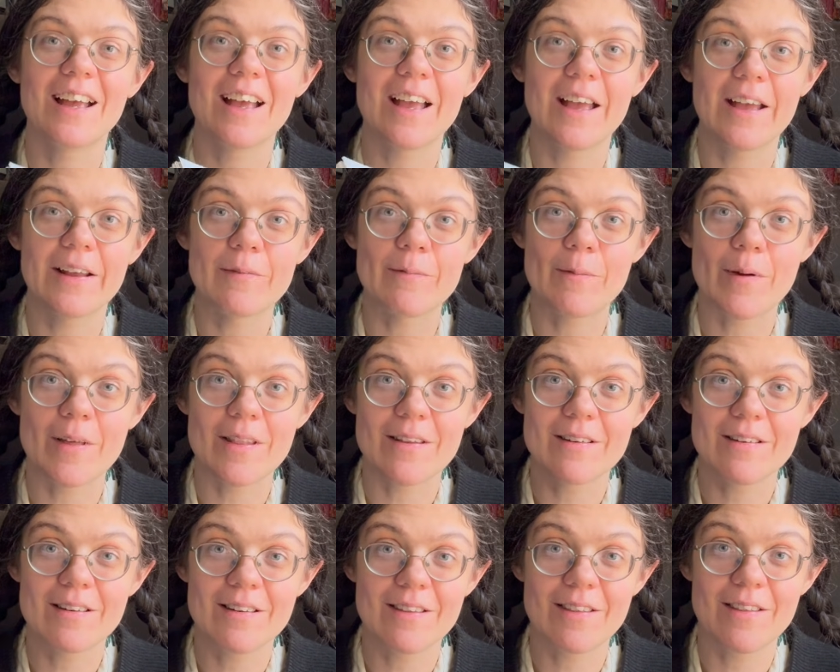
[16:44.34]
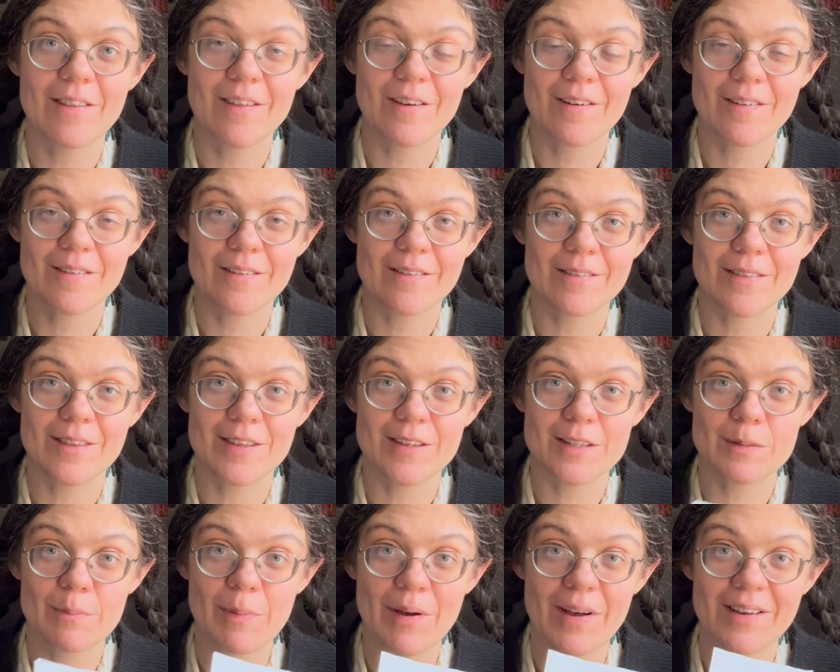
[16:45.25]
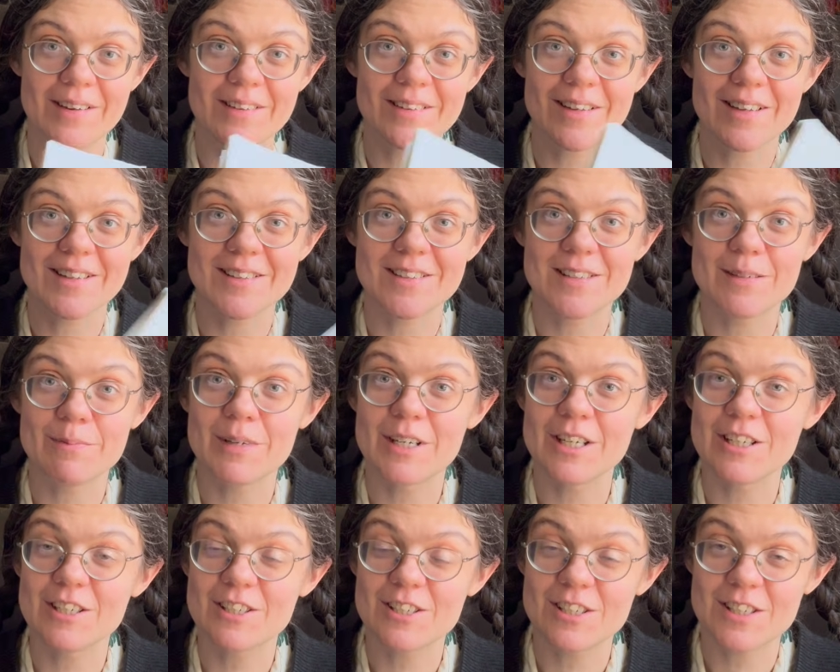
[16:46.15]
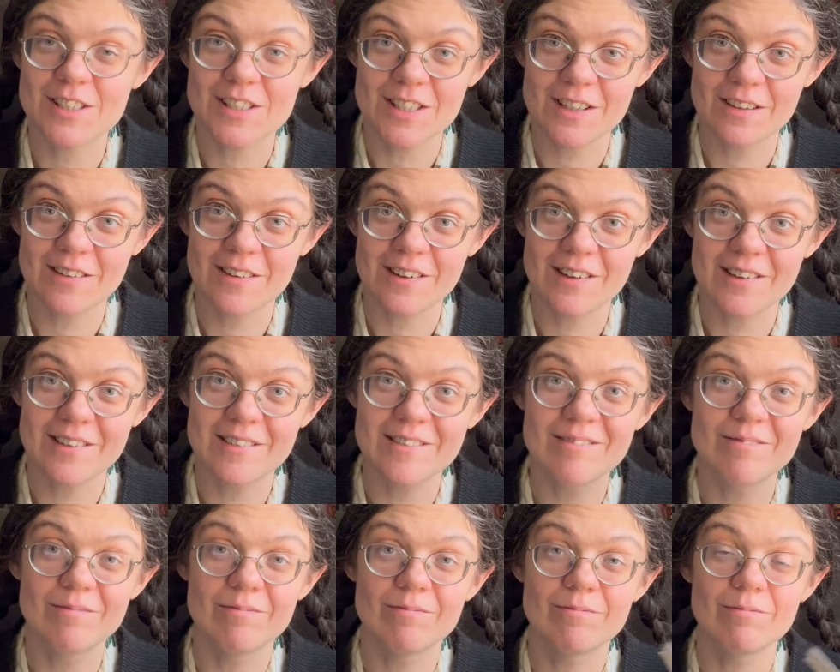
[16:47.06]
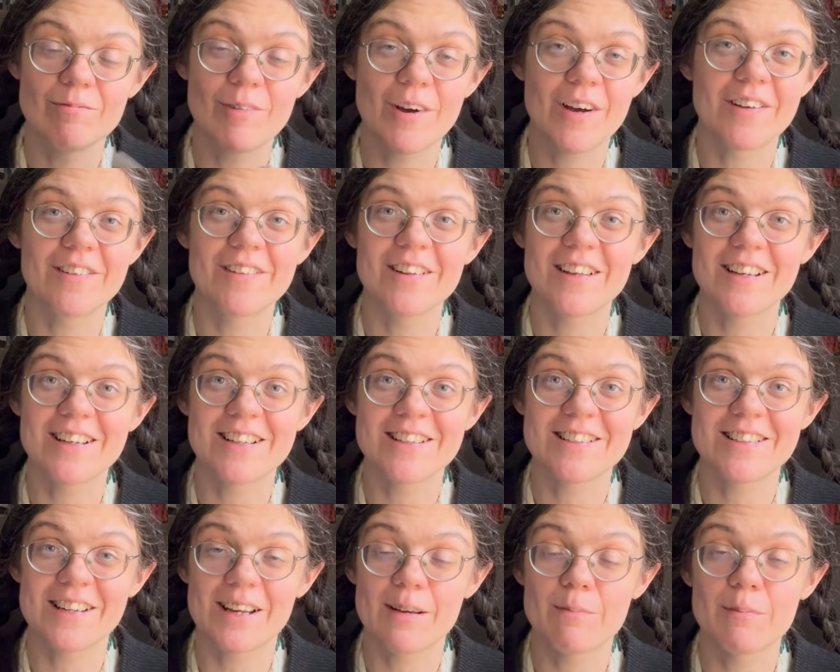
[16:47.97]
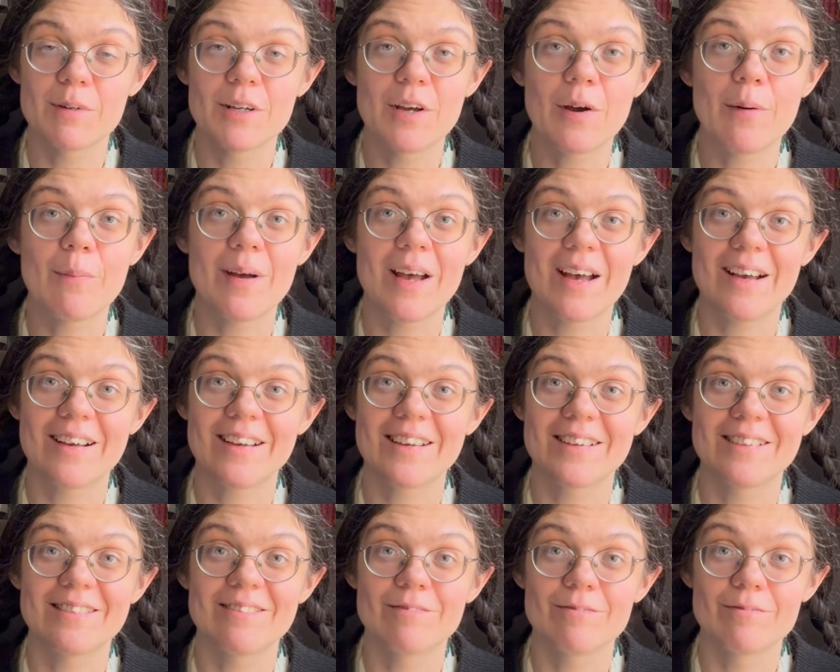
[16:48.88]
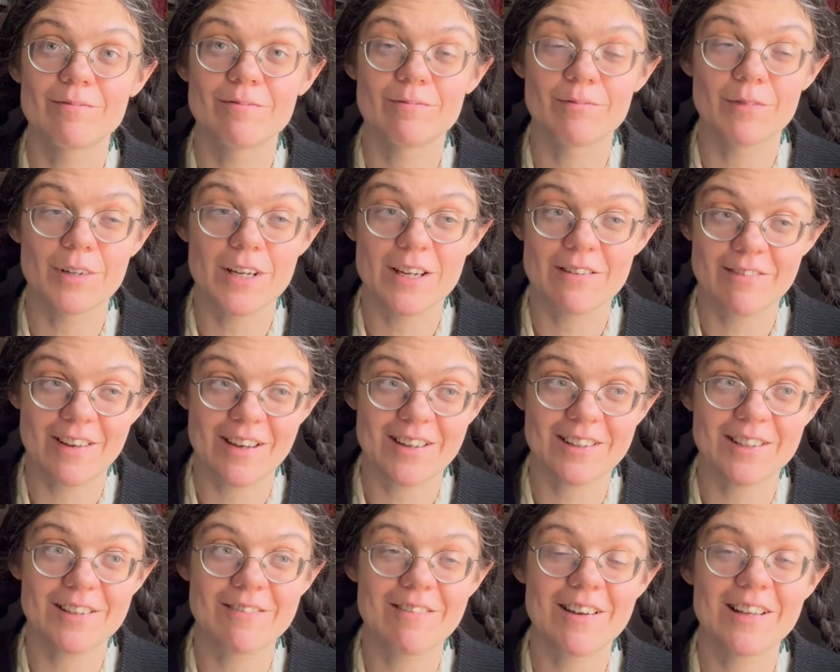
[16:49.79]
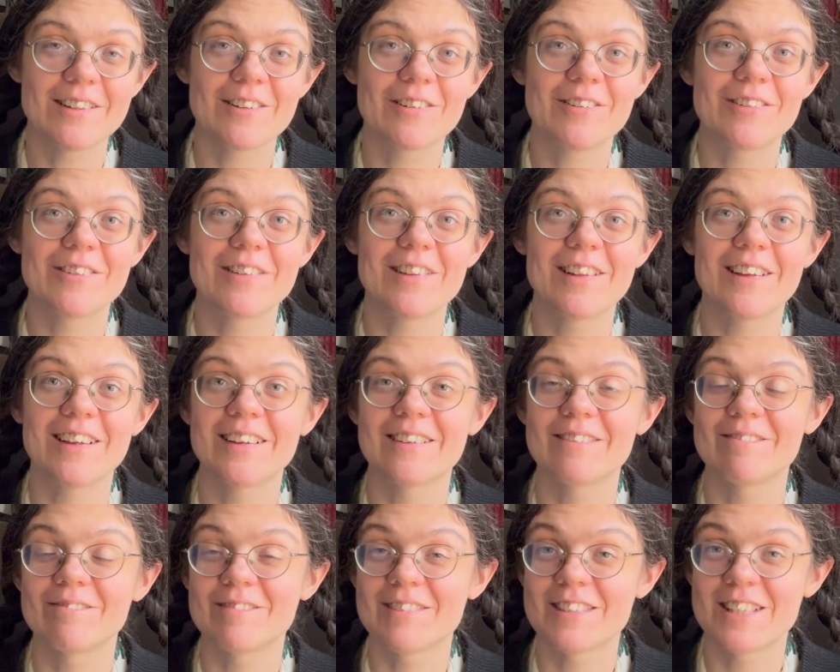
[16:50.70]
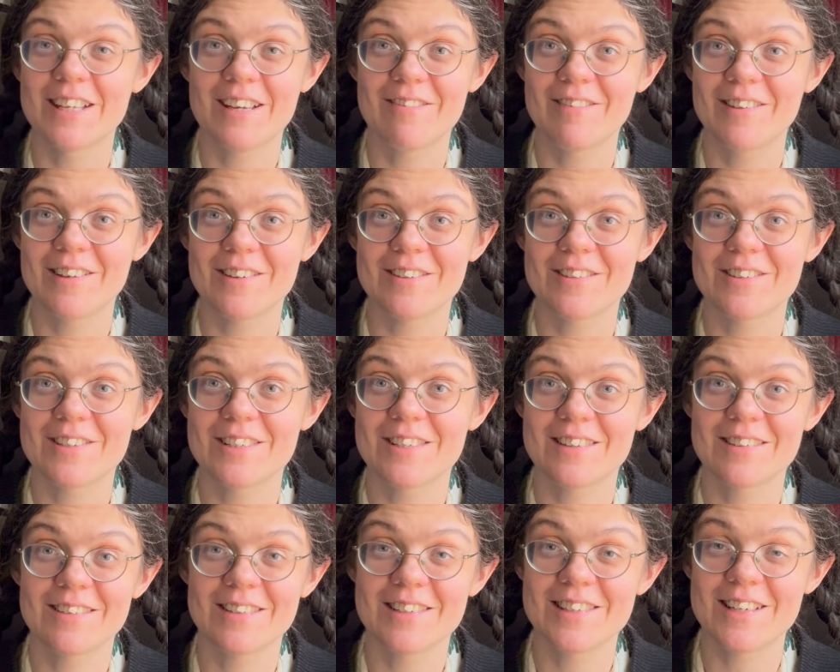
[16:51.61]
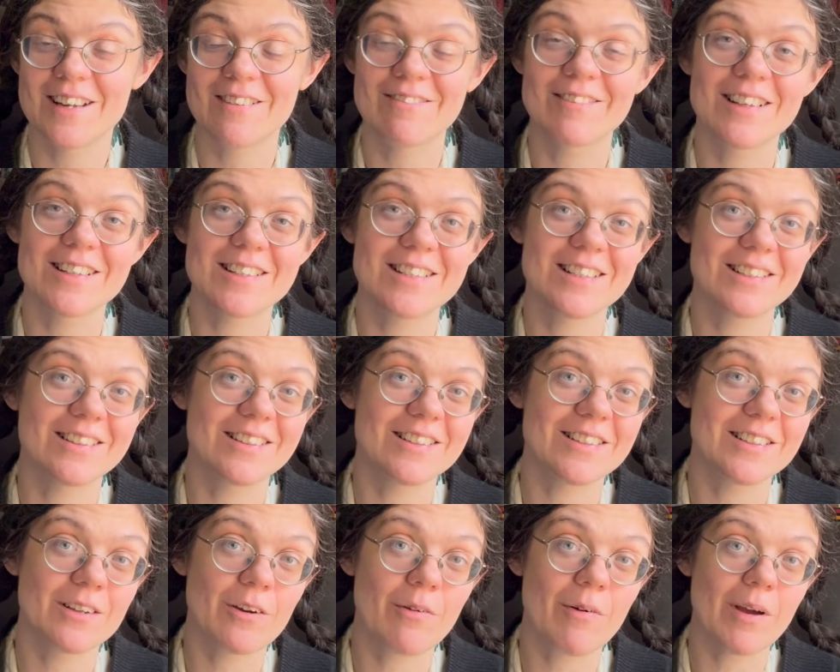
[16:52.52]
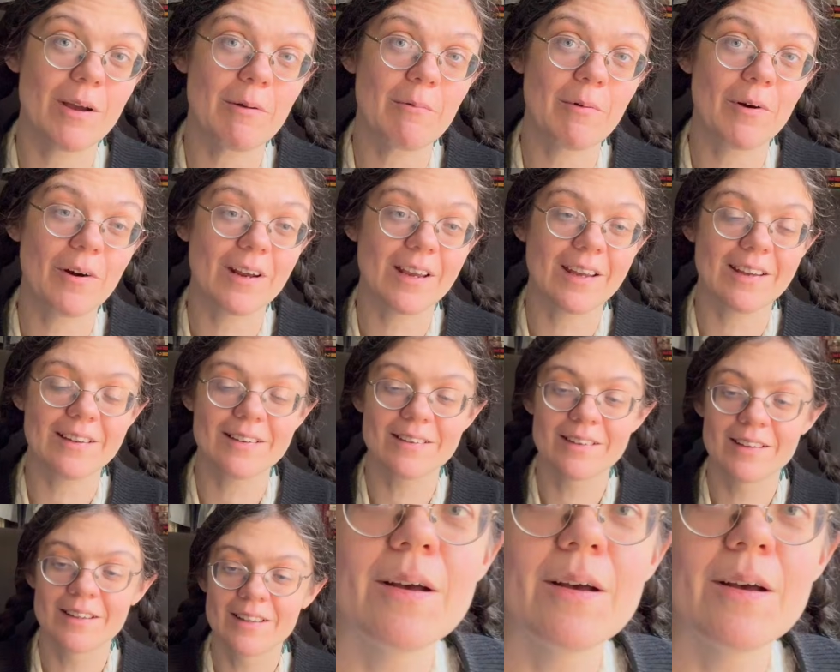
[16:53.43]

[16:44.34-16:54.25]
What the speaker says: And when this pile has diminished to 0, well, then it's time to go back and reevaluate the whole thing, see if there's stuff that still isn't quite working.